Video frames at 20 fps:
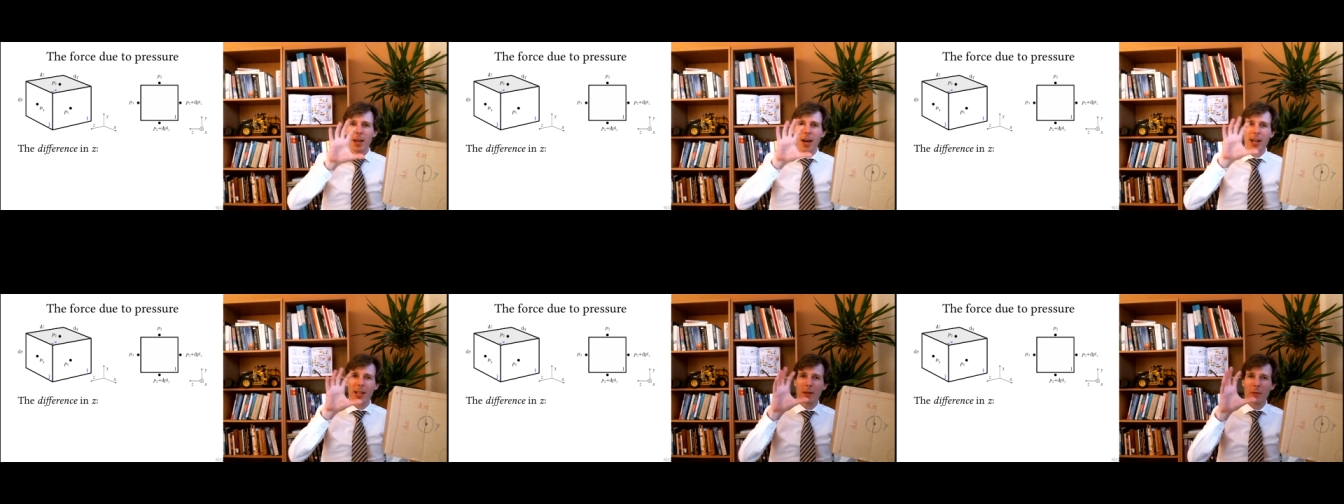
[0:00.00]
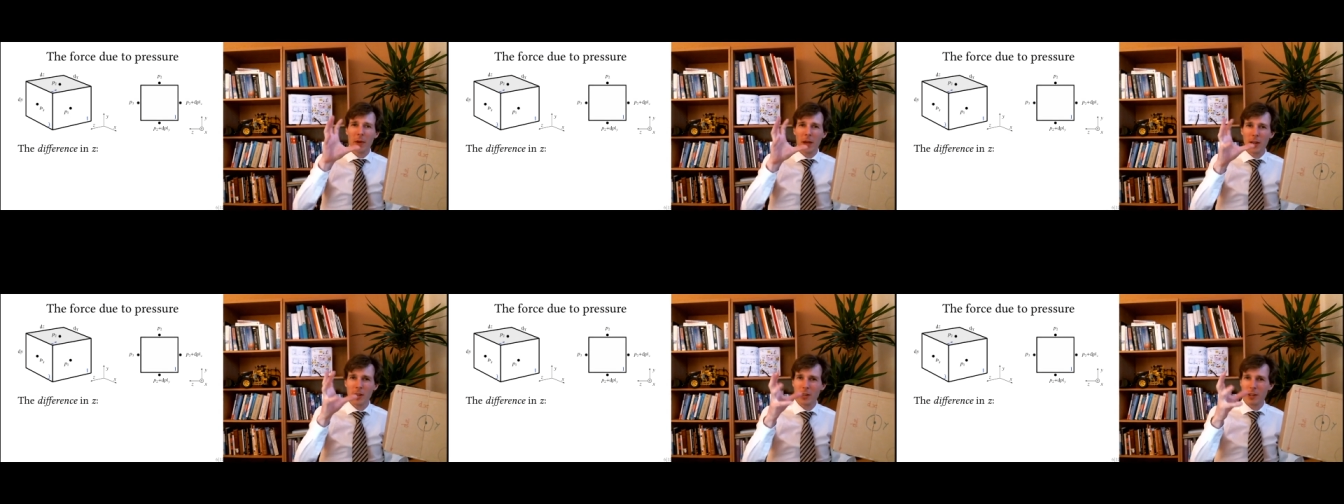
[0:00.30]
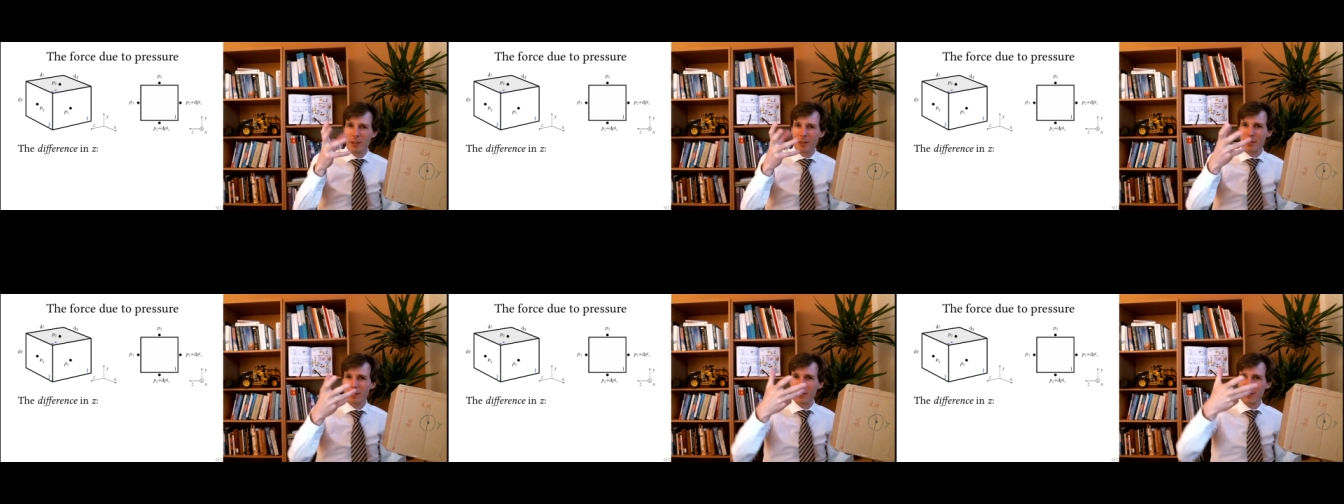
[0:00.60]

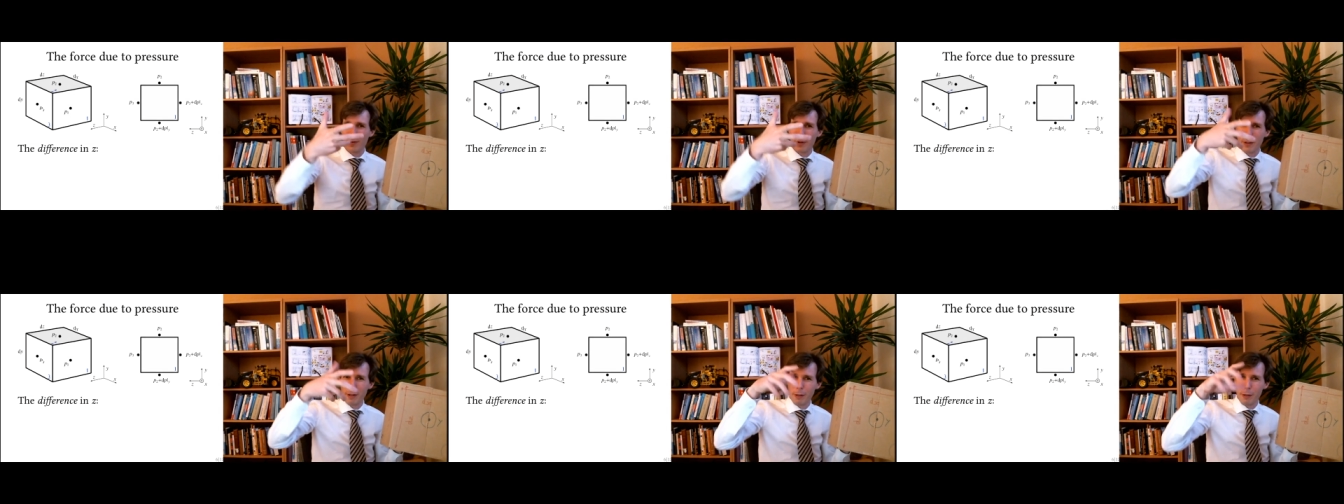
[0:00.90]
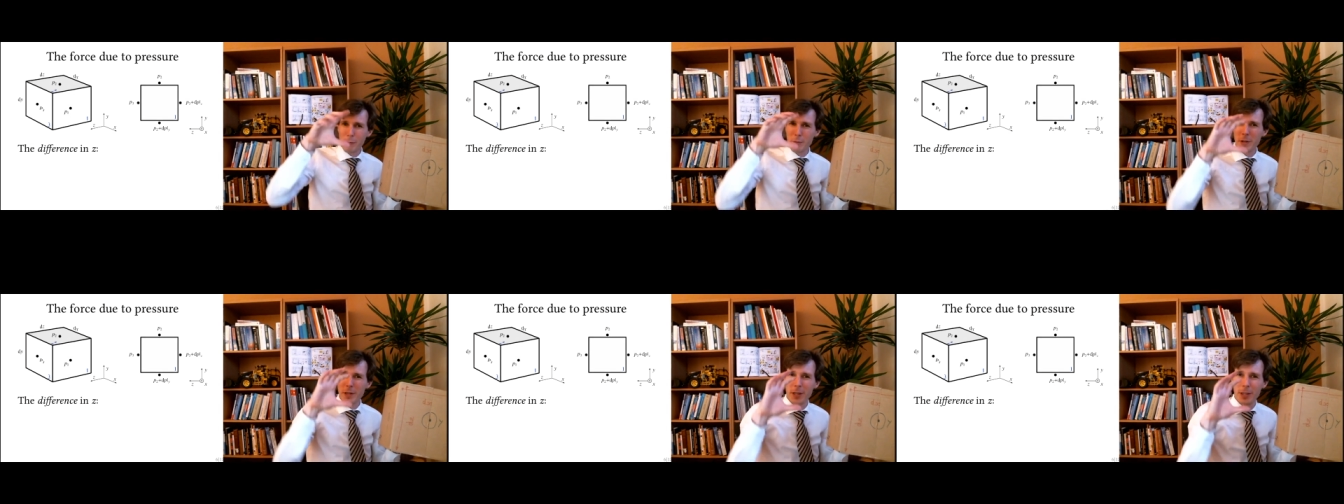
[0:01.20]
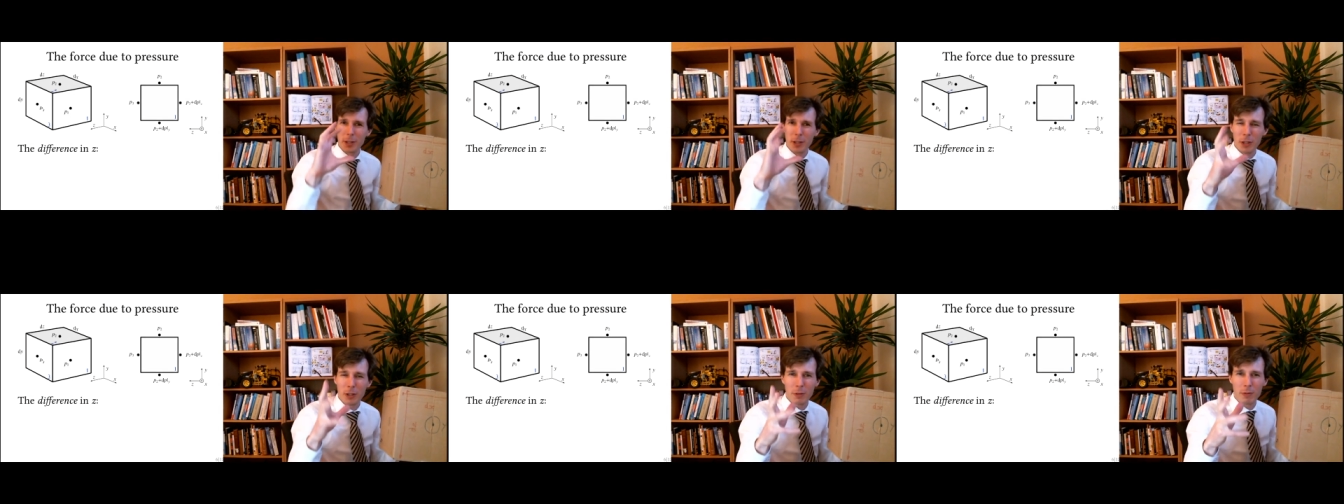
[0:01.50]
animation with a 3D
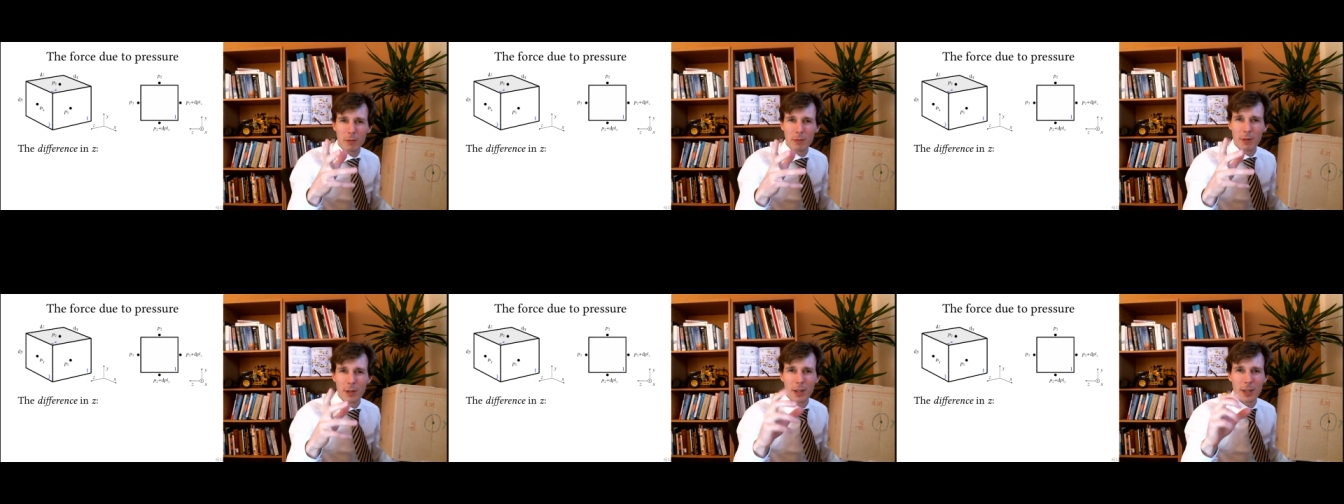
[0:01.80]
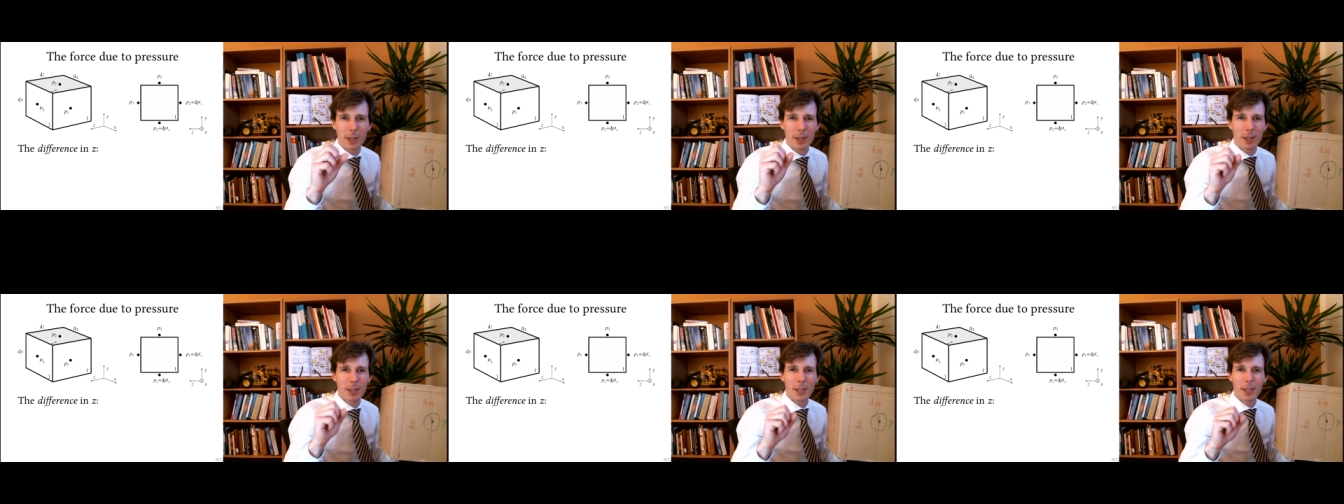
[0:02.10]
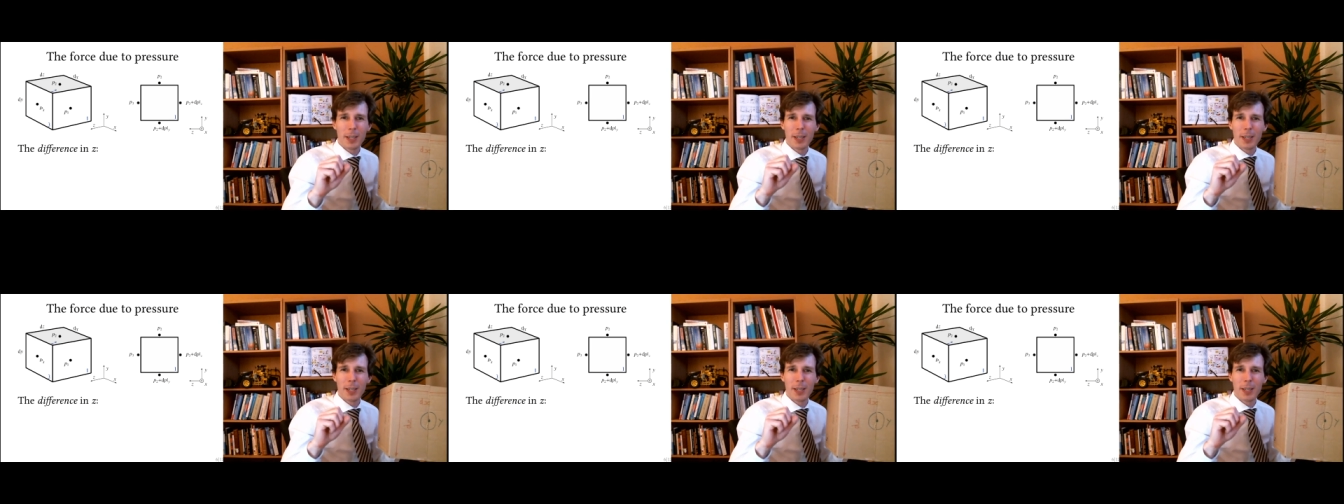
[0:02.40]
cube, uh,